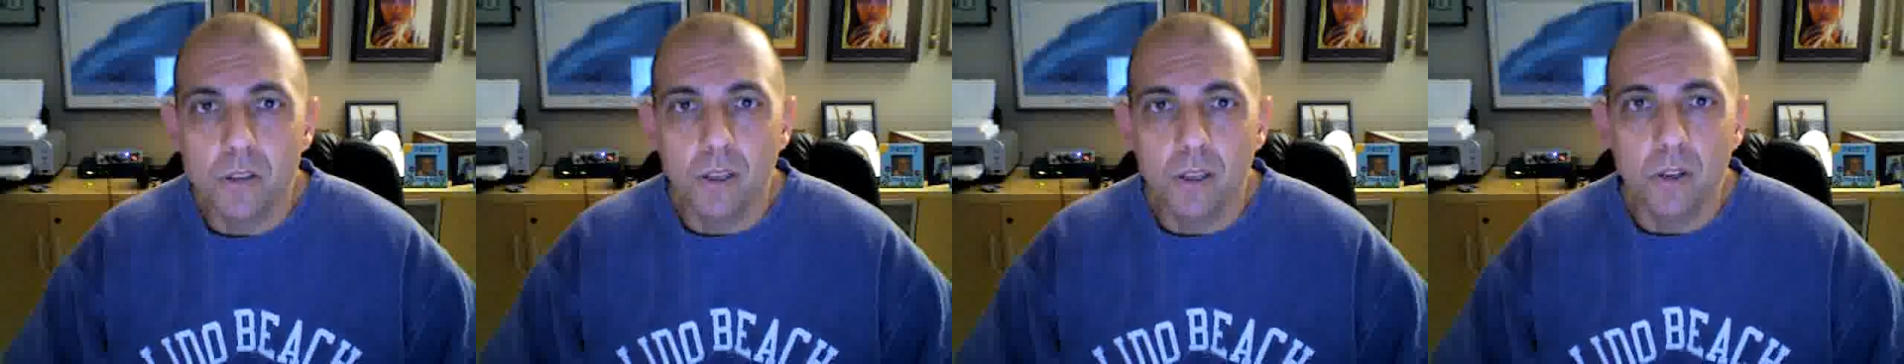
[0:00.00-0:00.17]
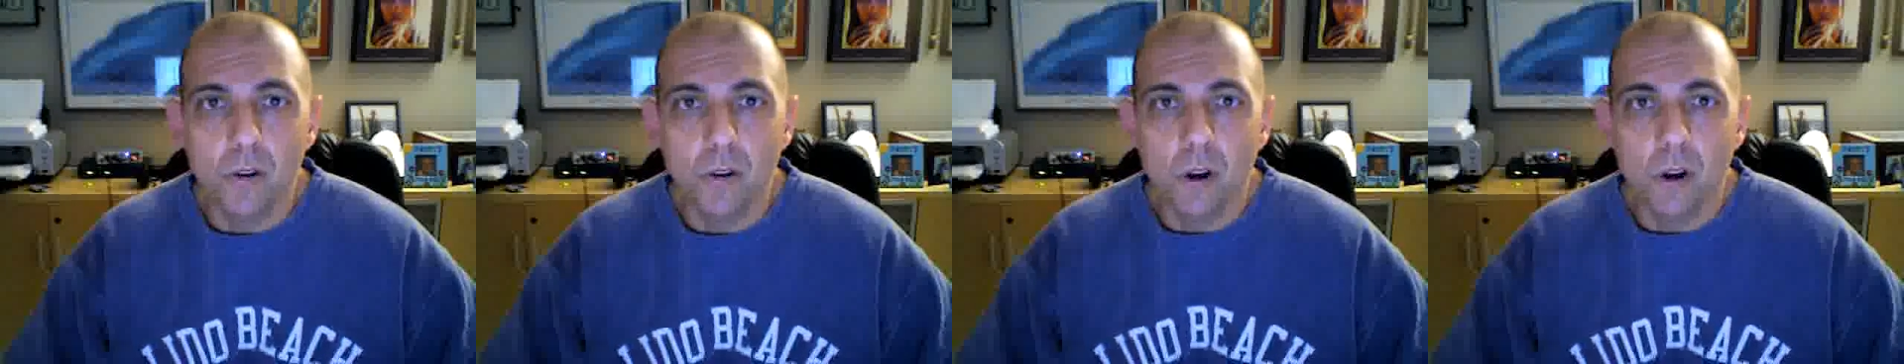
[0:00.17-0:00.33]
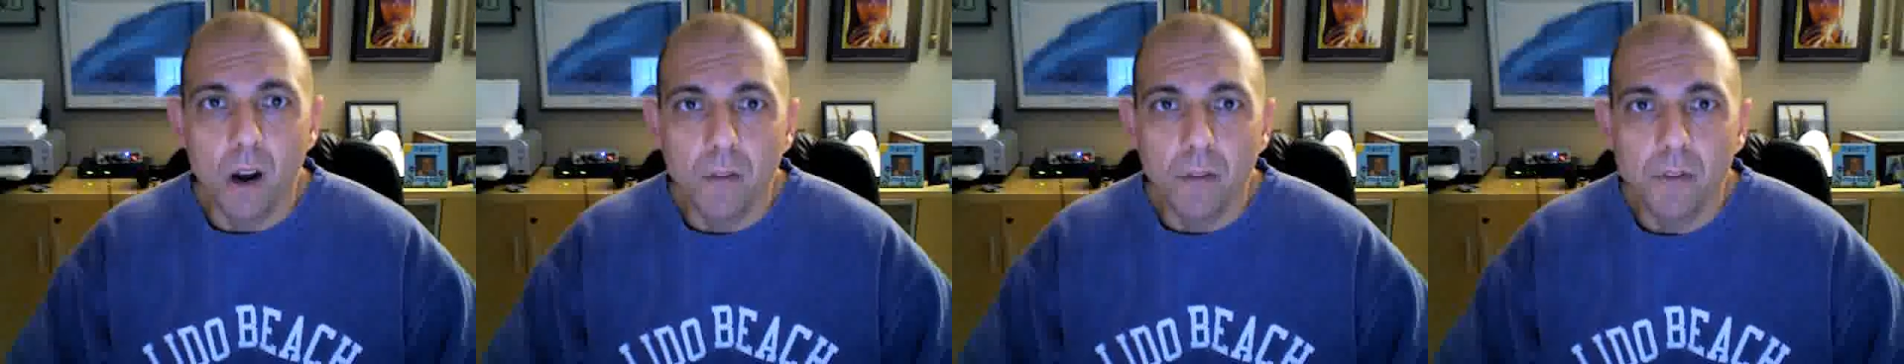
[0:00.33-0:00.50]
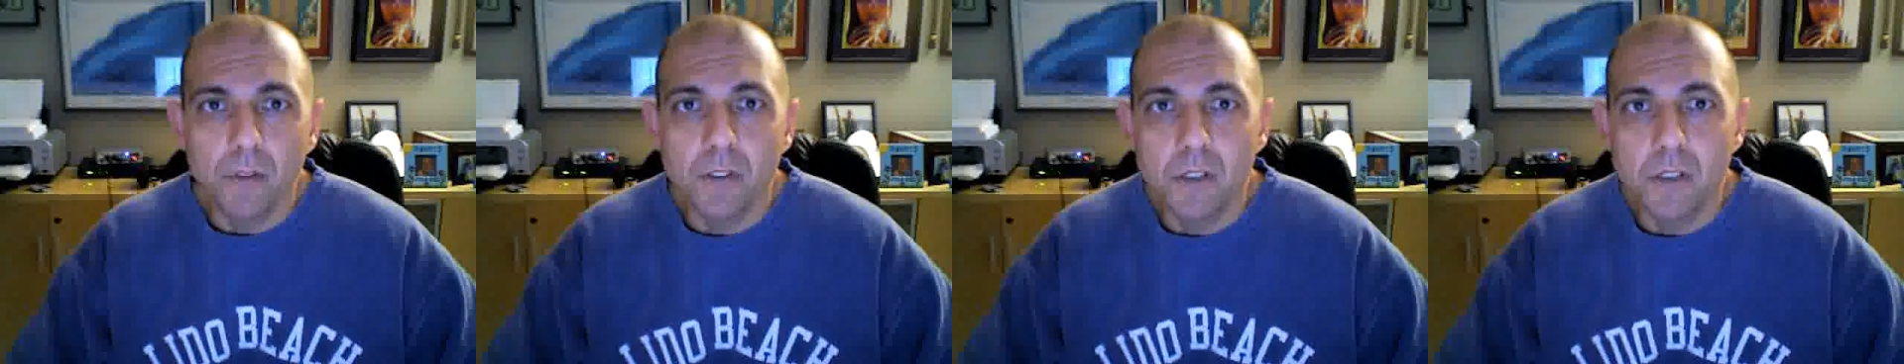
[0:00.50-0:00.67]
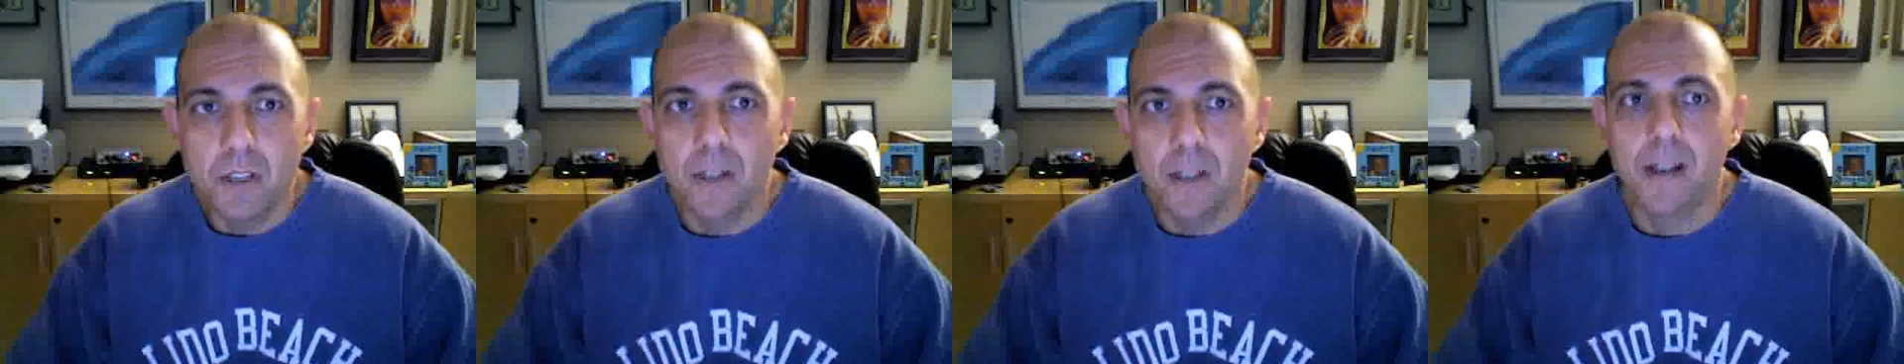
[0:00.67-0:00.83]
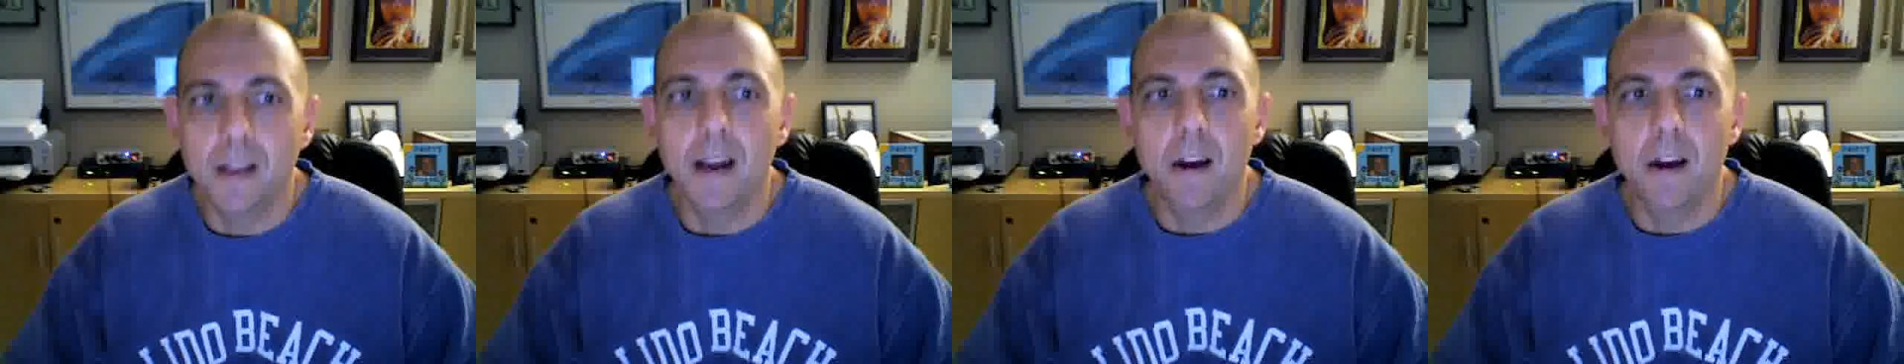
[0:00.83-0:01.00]
and you're off to see
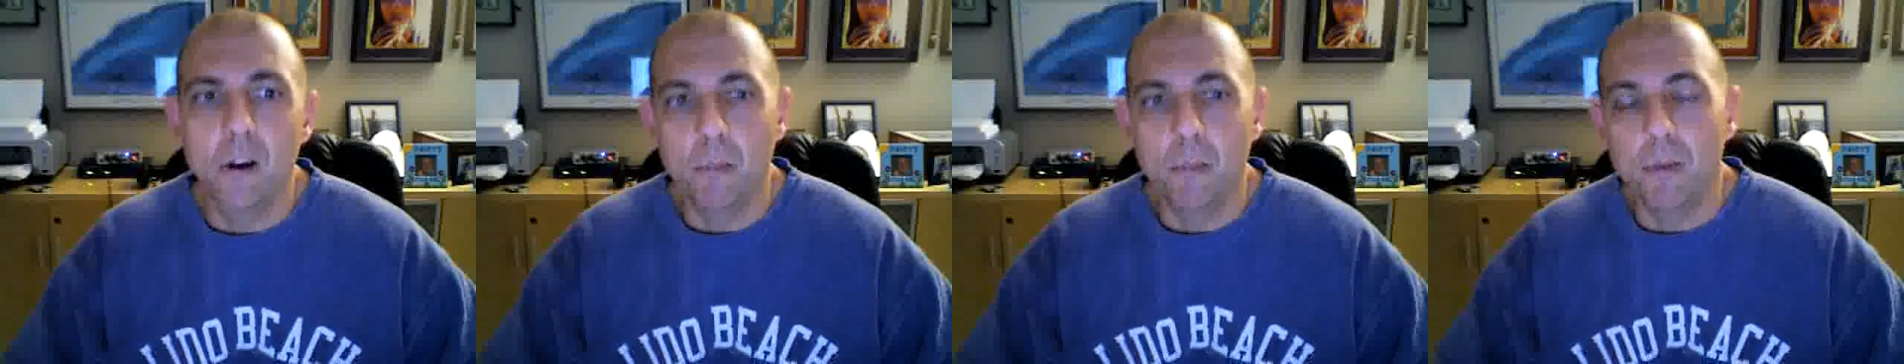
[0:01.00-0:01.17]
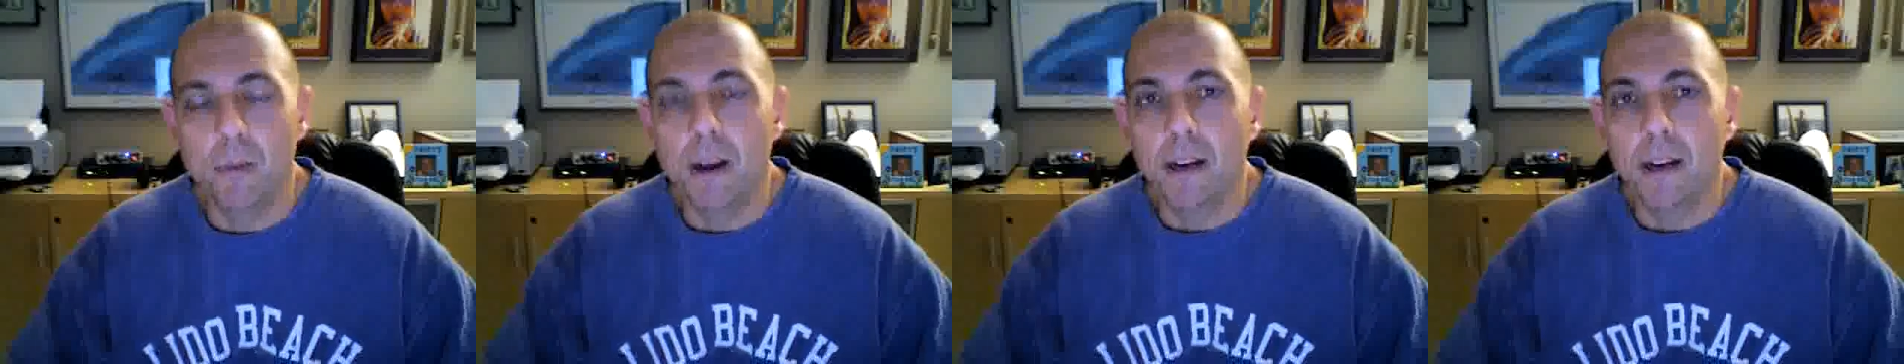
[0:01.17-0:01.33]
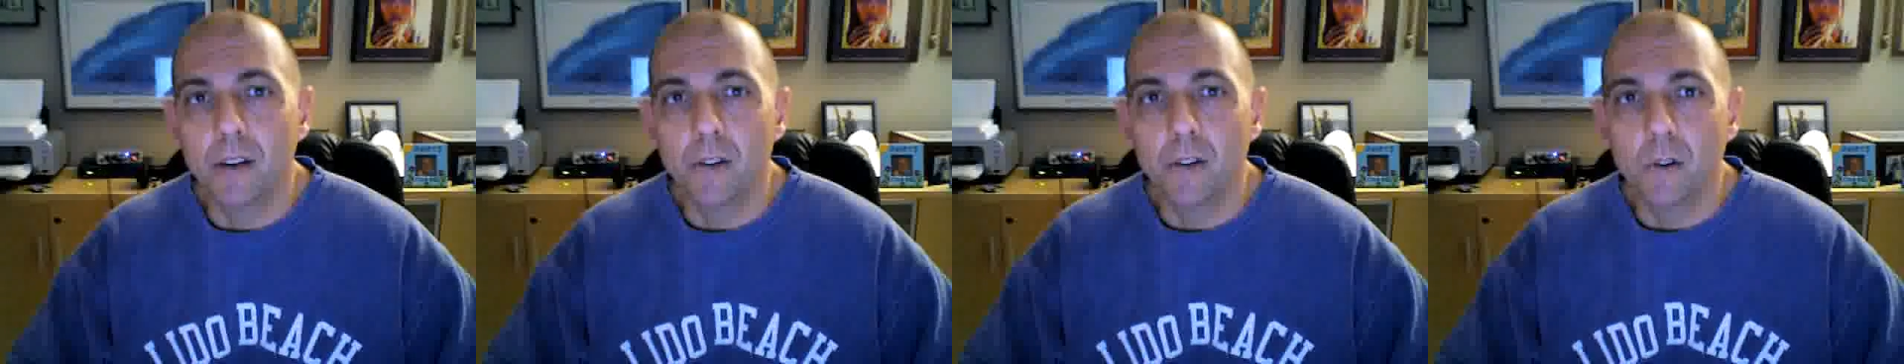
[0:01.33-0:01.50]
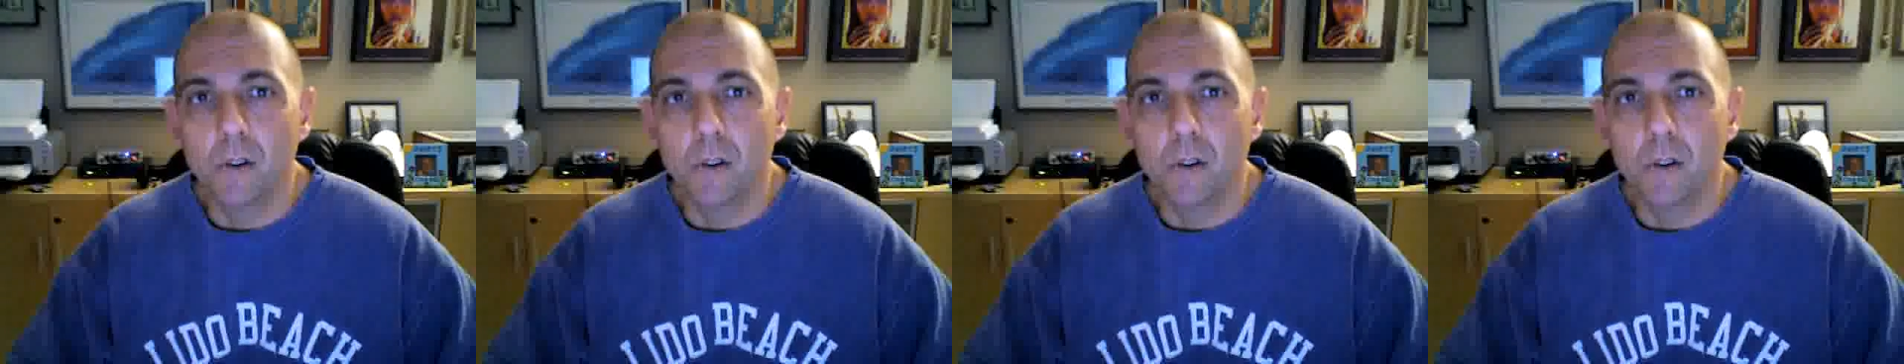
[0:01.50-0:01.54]
the chiropractor,